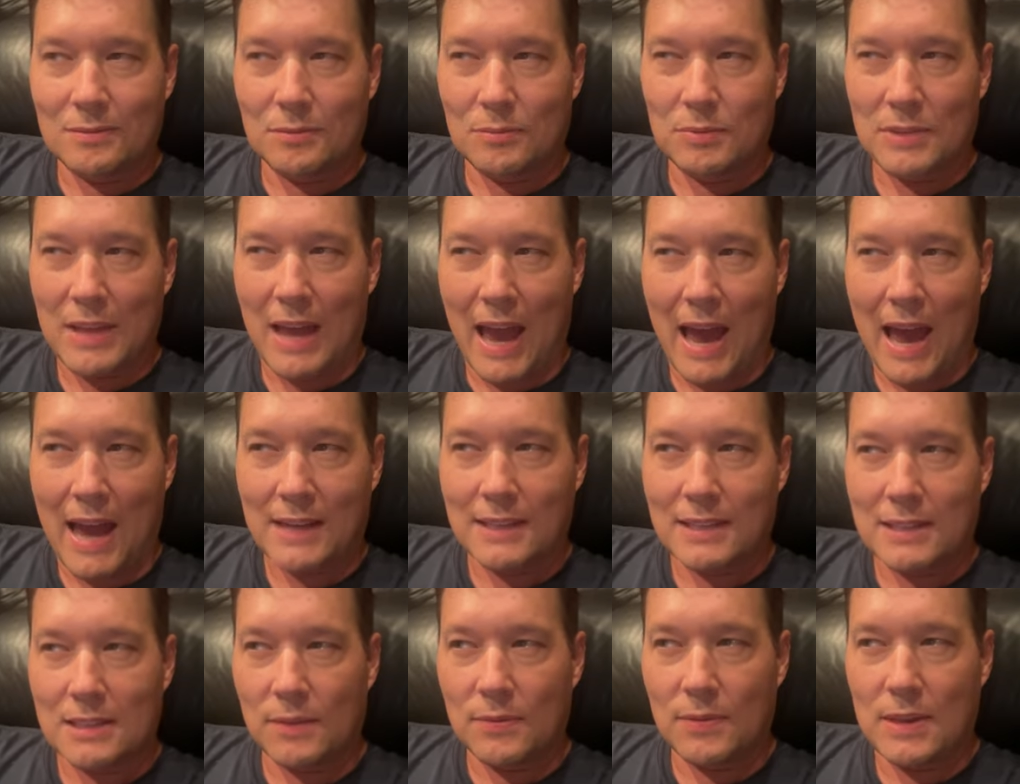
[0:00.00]
to act
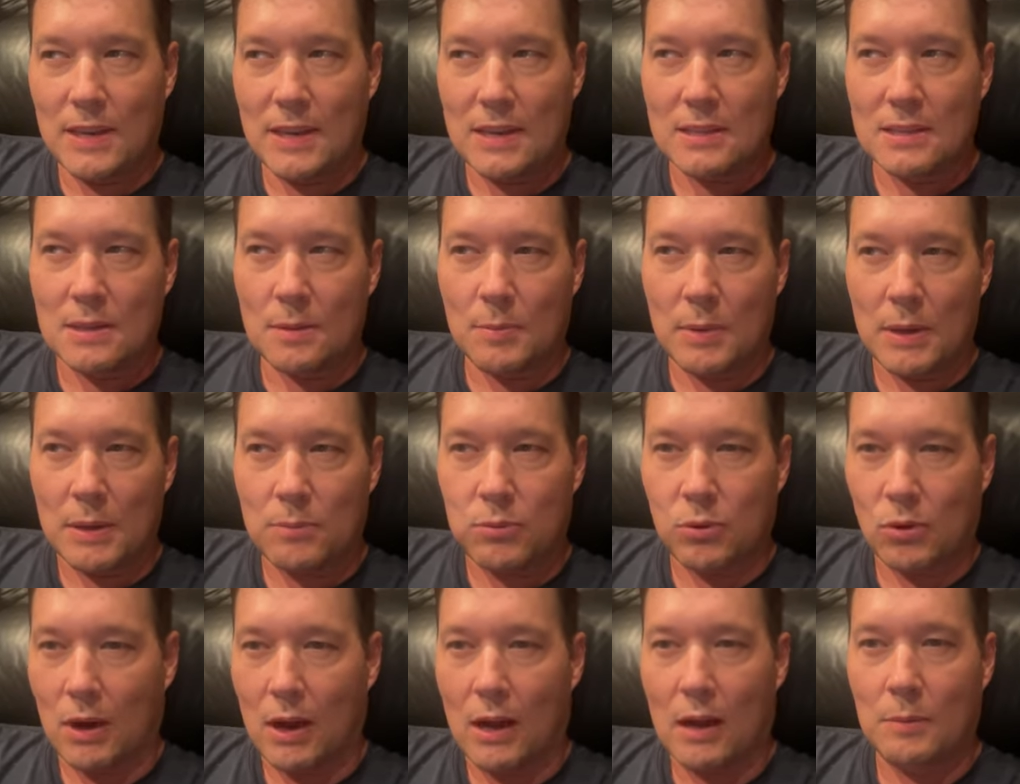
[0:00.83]
as if he's the big
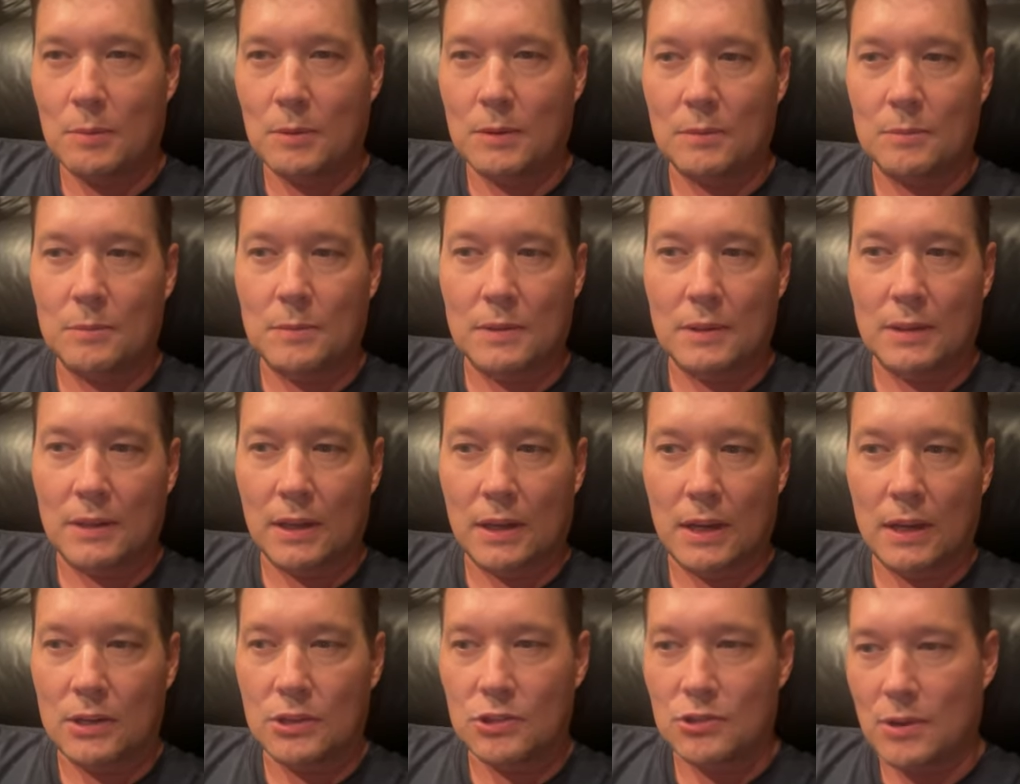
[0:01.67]
problem in the
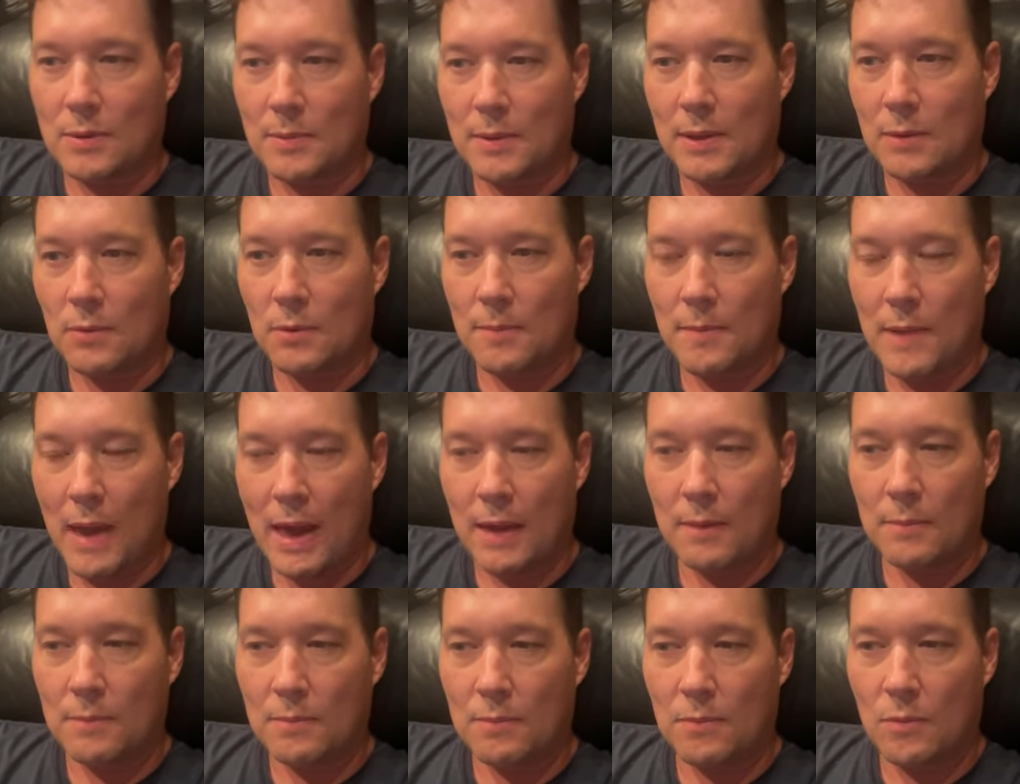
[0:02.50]
country. I mean, they were
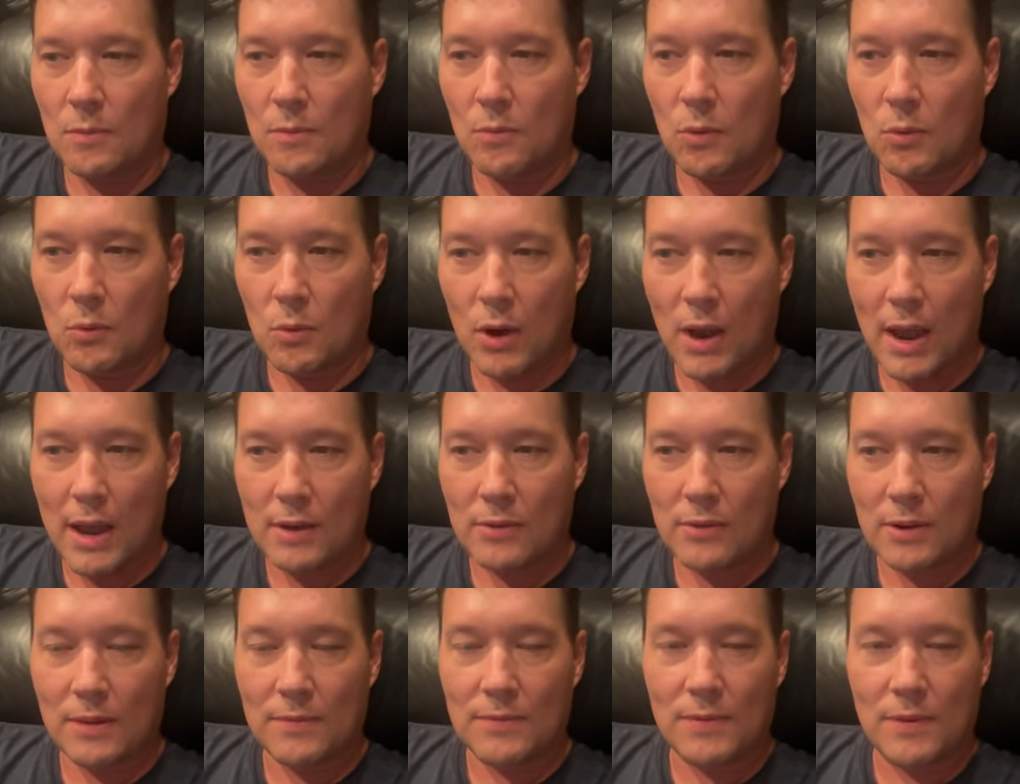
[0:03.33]
mad, more
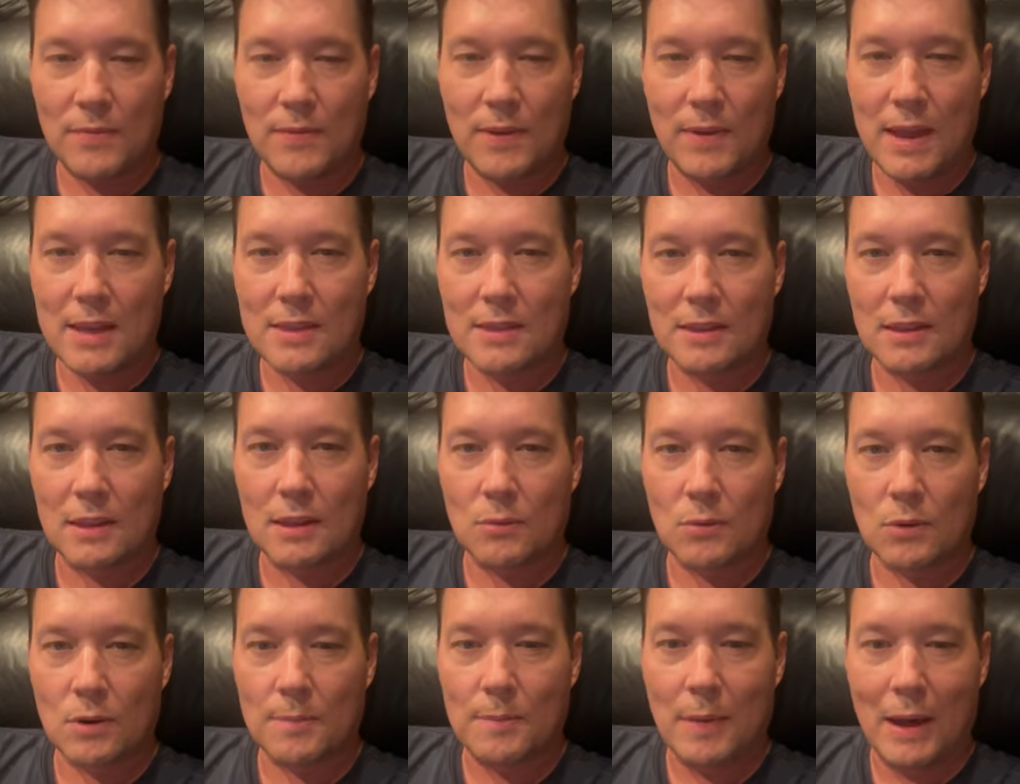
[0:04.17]
angry at Vivek than they
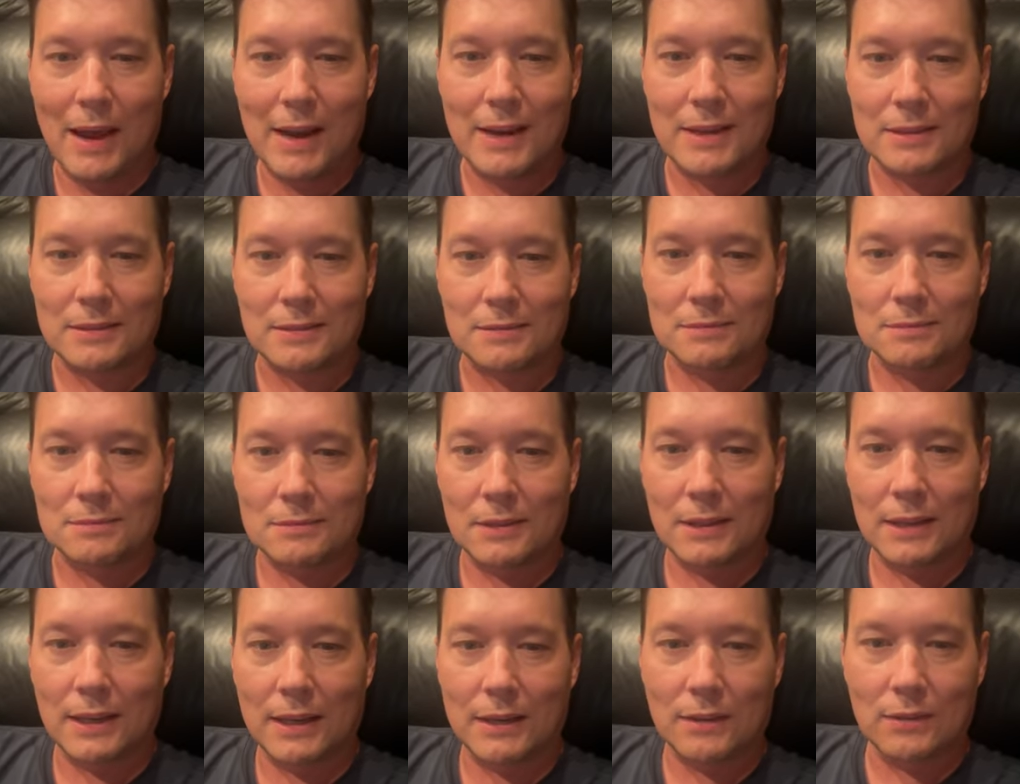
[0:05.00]
were at Biden,
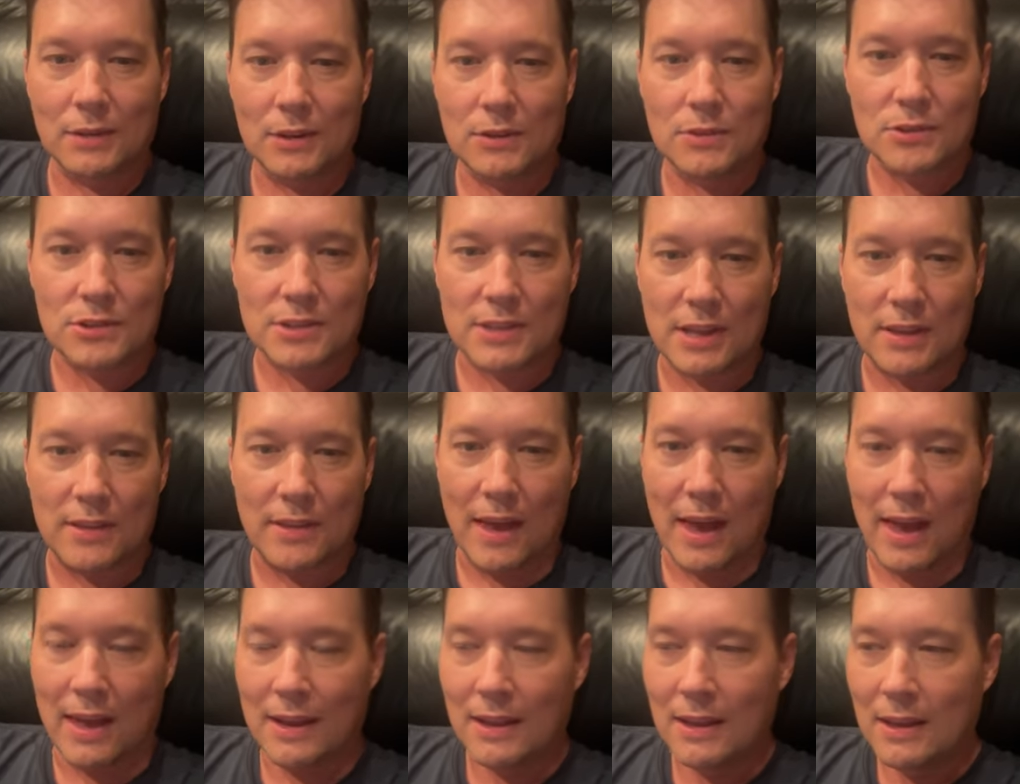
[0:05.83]
and I don't understand
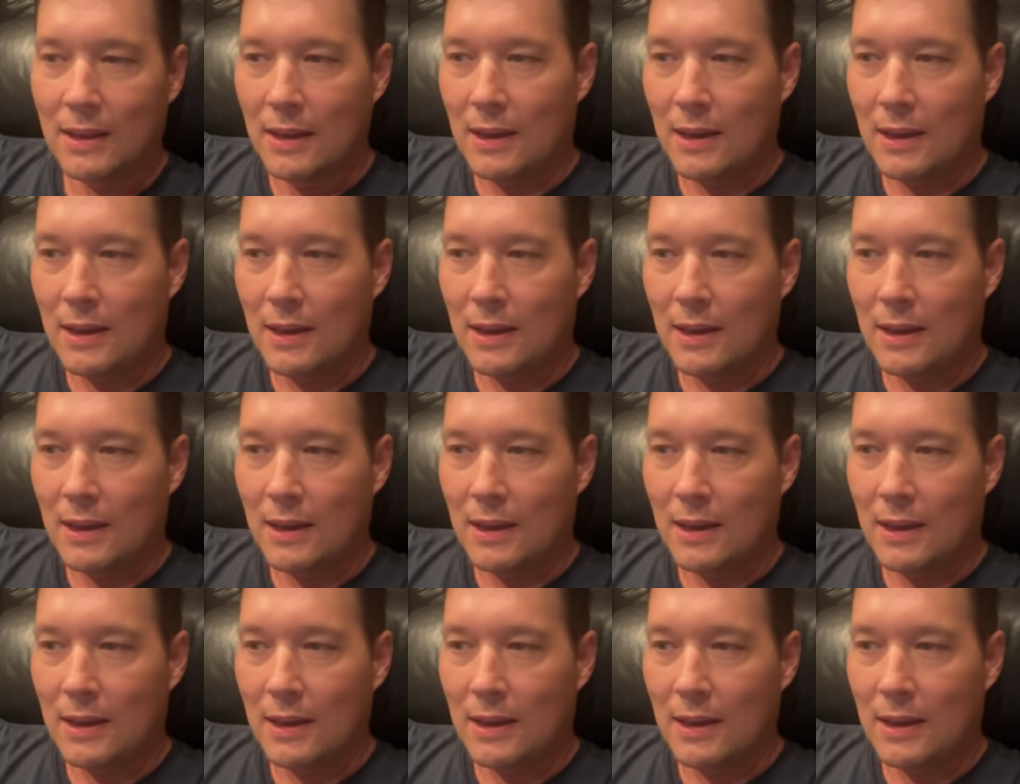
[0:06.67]
that.